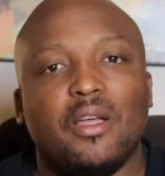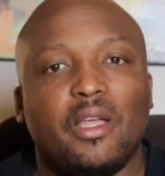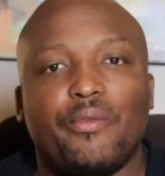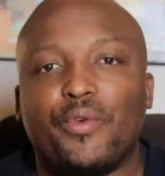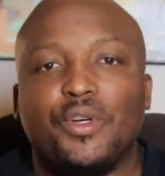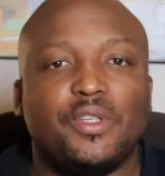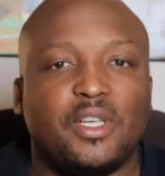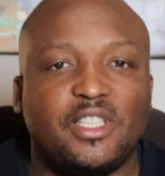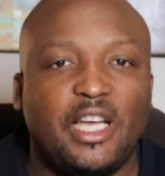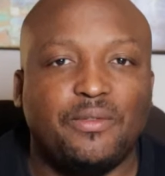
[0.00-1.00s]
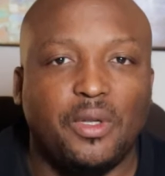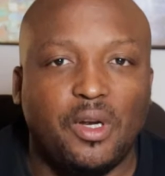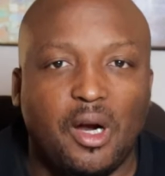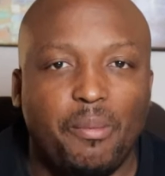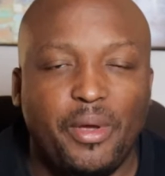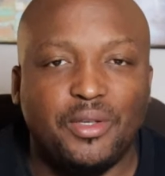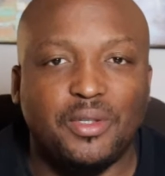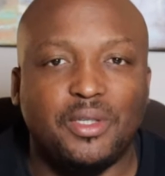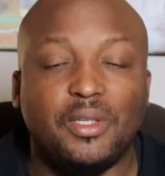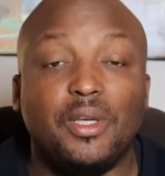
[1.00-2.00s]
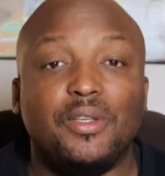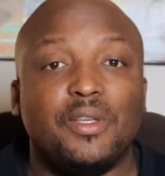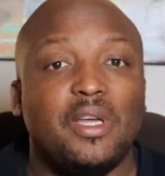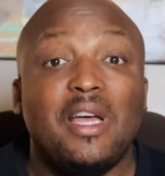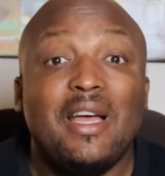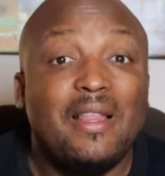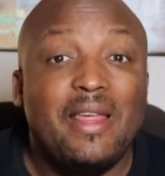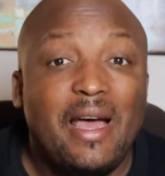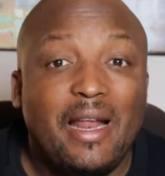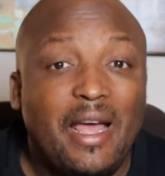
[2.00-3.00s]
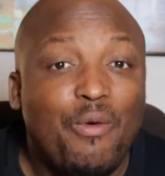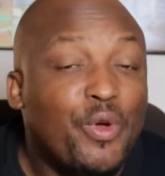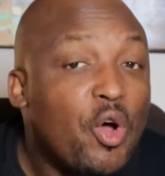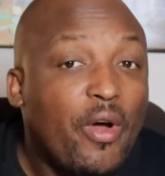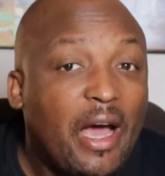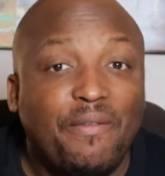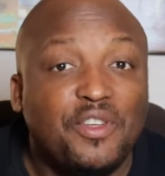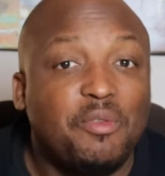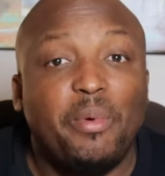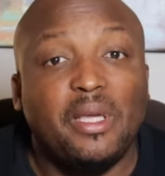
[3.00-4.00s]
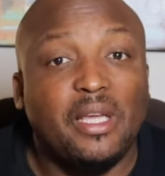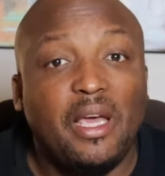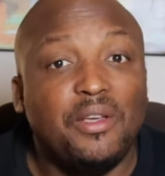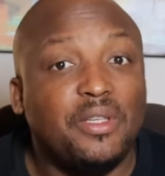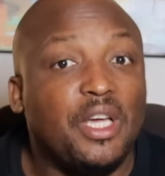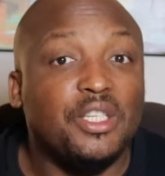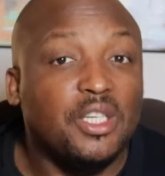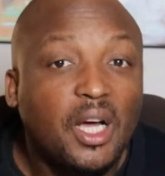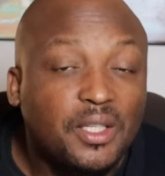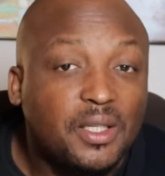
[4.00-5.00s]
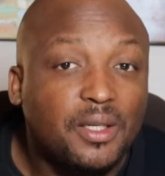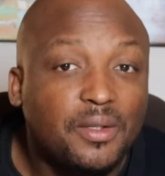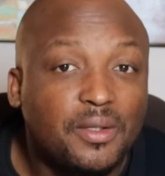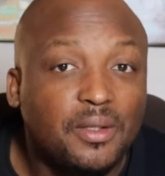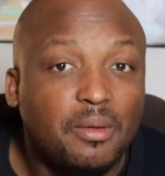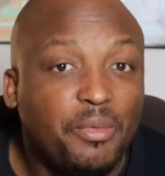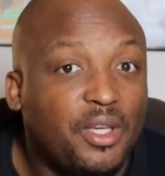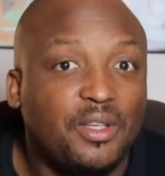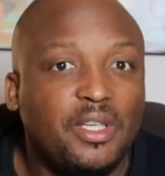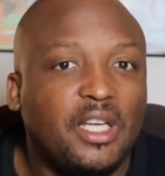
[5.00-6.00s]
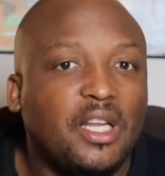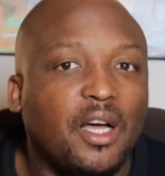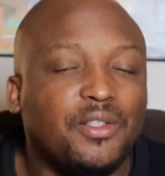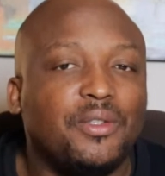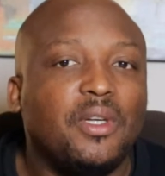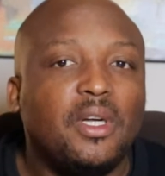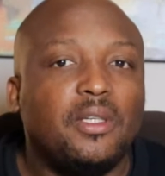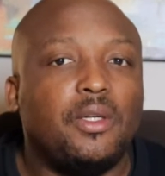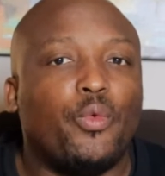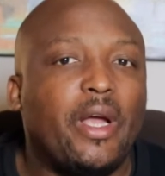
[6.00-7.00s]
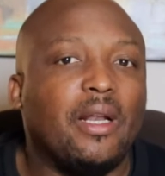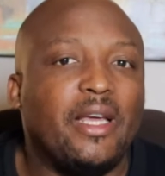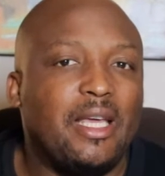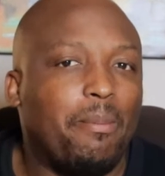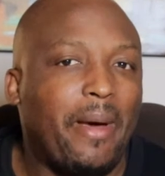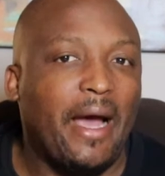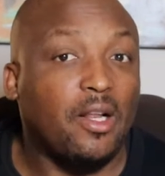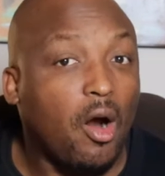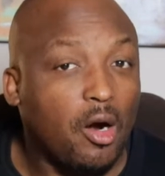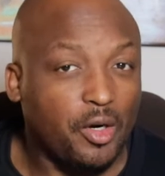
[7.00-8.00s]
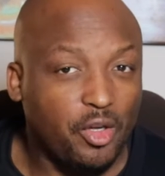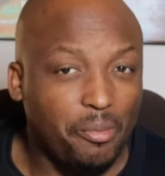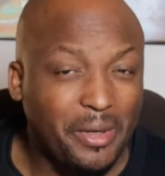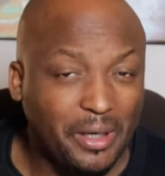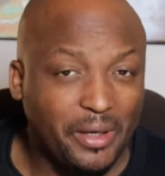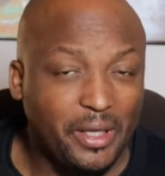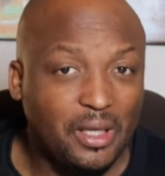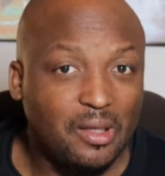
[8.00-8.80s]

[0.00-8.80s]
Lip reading: if we're successful in our businesses, that, hey, we don't have to speak against injustice because it doesn't directly impact our community.